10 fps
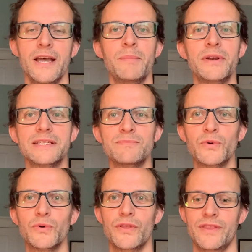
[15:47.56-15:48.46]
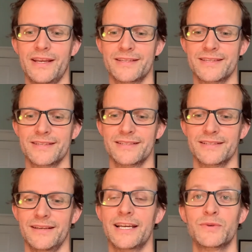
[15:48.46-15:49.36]
But it's more than this,
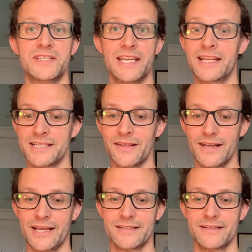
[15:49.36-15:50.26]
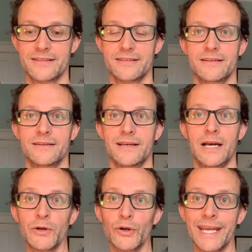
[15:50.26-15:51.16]
as we see in his other letters.
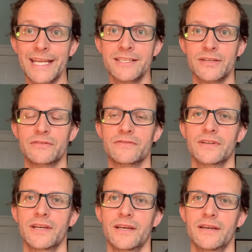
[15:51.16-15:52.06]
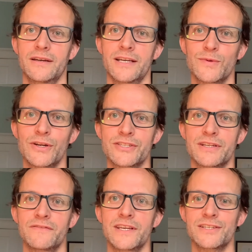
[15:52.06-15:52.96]
And we got a hint of as we looked at
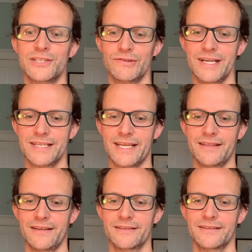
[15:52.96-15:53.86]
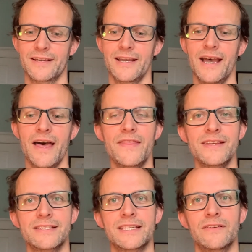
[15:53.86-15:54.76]
Ephesians 3 together.
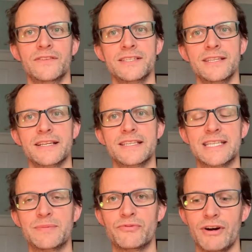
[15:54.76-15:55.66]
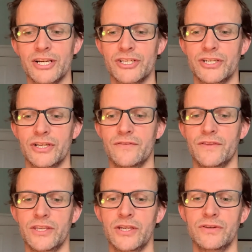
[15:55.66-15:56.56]
This gift is an expression of
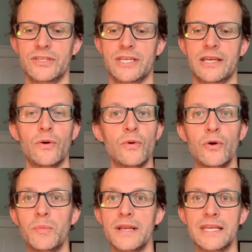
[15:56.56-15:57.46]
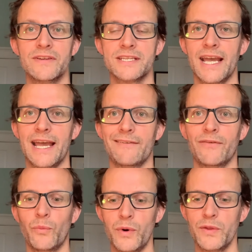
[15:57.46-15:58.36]
the unity all believers have
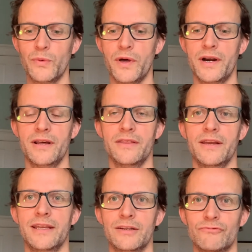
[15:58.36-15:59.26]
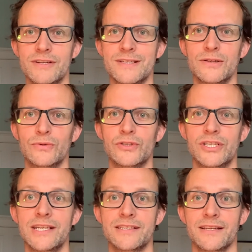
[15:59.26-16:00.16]
with one another in the risen Lord
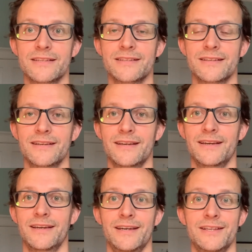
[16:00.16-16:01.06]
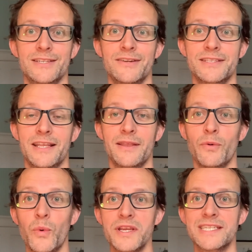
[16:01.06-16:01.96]
Jesus, and shows that the
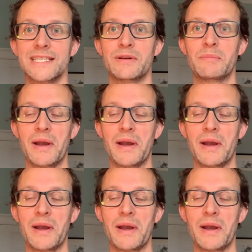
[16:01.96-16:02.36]
wisdom and